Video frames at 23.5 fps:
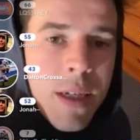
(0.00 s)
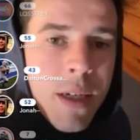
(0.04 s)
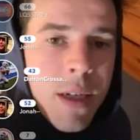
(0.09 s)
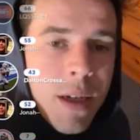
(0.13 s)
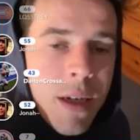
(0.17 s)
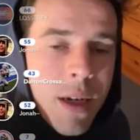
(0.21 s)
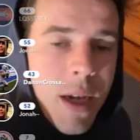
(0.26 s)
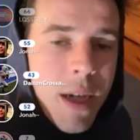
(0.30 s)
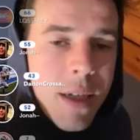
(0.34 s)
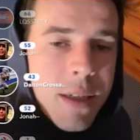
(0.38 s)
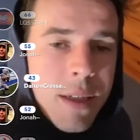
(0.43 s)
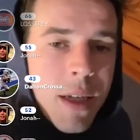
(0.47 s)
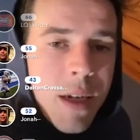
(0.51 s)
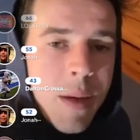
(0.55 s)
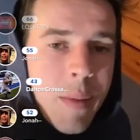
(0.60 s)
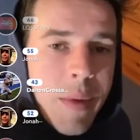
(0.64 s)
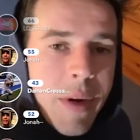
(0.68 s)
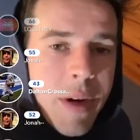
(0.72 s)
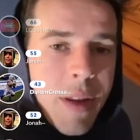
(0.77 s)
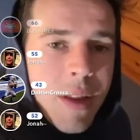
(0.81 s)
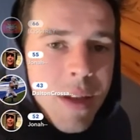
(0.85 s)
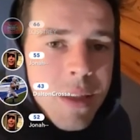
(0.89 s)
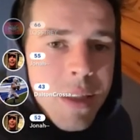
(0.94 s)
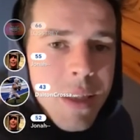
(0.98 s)
Guys,
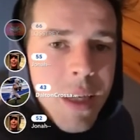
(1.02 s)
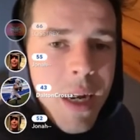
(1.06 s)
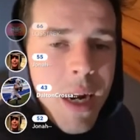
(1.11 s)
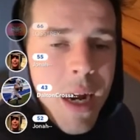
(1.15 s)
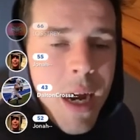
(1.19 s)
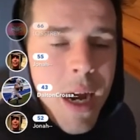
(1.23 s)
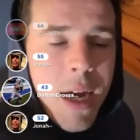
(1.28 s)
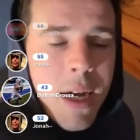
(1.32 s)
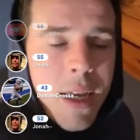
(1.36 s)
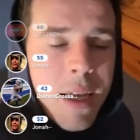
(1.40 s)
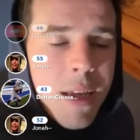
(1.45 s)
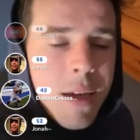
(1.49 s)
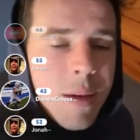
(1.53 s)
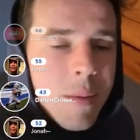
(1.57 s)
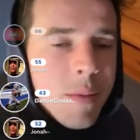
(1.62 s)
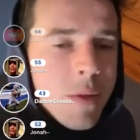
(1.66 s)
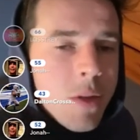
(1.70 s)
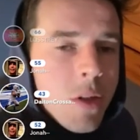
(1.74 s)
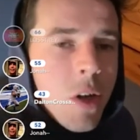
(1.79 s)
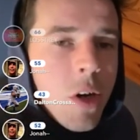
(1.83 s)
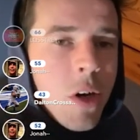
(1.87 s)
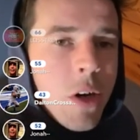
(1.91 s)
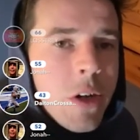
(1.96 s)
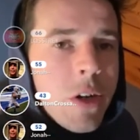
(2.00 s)
anybody that said hockey, I'm
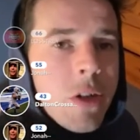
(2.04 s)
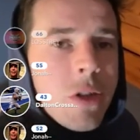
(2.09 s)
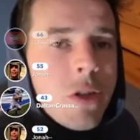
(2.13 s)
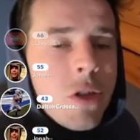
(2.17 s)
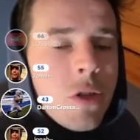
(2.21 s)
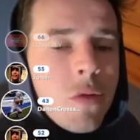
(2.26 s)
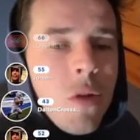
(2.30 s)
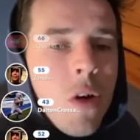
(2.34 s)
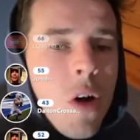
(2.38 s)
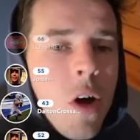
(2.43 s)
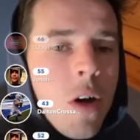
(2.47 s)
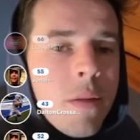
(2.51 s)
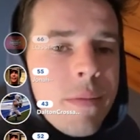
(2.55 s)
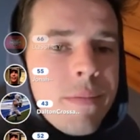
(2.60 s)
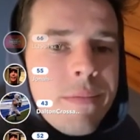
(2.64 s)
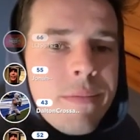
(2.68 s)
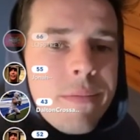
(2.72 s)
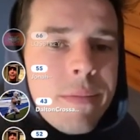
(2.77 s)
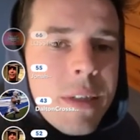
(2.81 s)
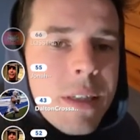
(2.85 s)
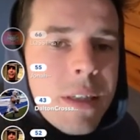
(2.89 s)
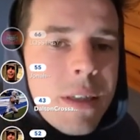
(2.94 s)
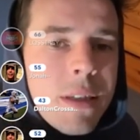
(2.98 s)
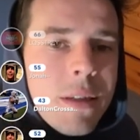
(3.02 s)
sorry, you're just wrong.
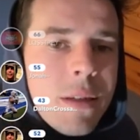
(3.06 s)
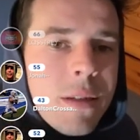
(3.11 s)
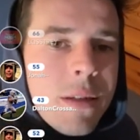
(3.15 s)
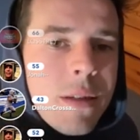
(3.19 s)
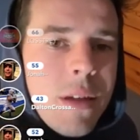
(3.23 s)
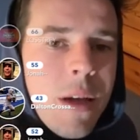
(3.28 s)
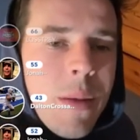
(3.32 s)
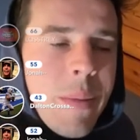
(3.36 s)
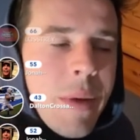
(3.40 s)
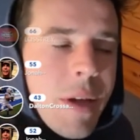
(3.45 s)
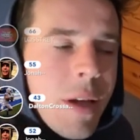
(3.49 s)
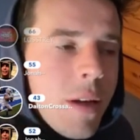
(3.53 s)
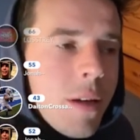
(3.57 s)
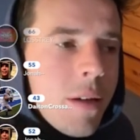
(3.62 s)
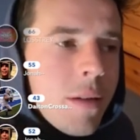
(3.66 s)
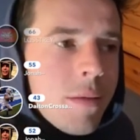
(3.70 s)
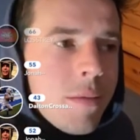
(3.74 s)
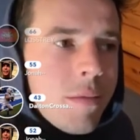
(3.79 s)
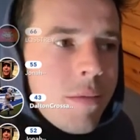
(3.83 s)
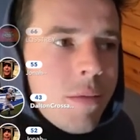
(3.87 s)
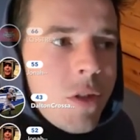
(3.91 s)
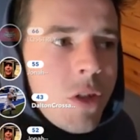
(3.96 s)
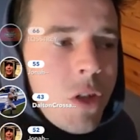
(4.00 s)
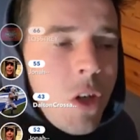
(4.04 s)
It's, I mean,
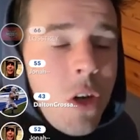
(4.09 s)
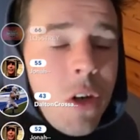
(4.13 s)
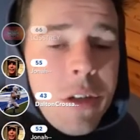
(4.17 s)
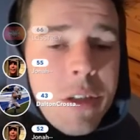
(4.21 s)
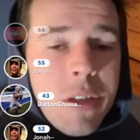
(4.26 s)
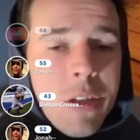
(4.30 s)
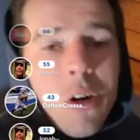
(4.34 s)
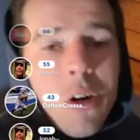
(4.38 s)
sure, is it